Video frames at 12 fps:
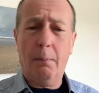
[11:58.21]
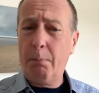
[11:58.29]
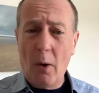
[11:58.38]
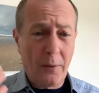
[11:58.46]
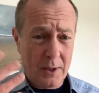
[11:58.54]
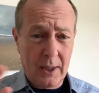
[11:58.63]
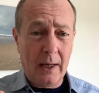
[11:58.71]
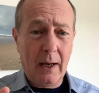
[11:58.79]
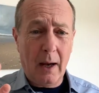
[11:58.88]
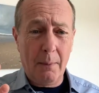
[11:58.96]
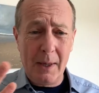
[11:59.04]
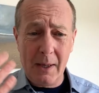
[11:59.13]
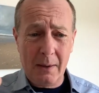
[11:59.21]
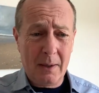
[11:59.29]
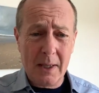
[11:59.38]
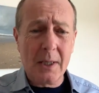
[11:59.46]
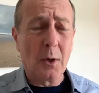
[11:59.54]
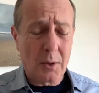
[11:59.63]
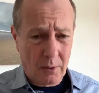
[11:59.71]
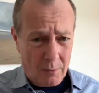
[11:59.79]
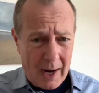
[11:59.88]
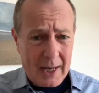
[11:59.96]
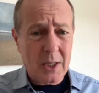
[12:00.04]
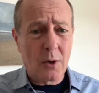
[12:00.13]
Poverty, I mean, there's lots of
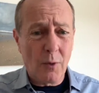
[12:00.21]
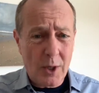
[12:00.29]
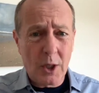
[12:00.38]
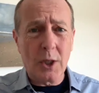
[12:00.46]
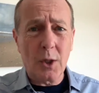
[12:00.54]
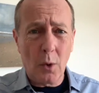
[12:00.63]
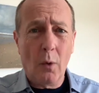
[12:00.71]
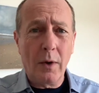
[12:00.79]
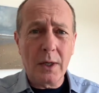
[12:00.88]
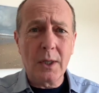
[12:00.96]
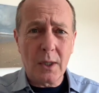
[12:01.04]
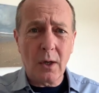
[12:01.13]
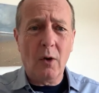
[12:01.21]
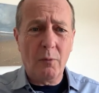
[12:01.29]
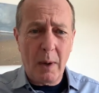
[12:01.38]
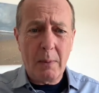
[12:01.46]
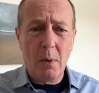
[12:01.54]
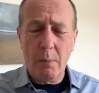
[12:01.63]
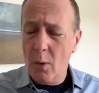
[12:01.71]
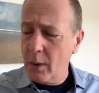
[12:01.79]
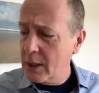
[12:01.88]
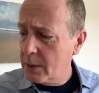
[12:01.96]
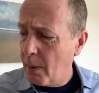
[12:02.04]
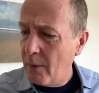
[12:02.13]
rags to riches stories of people born
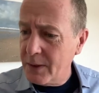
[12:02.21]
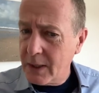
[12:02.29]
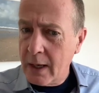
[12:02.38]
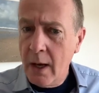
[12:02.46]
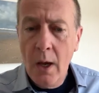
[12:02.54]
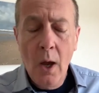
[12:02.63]
into poverty.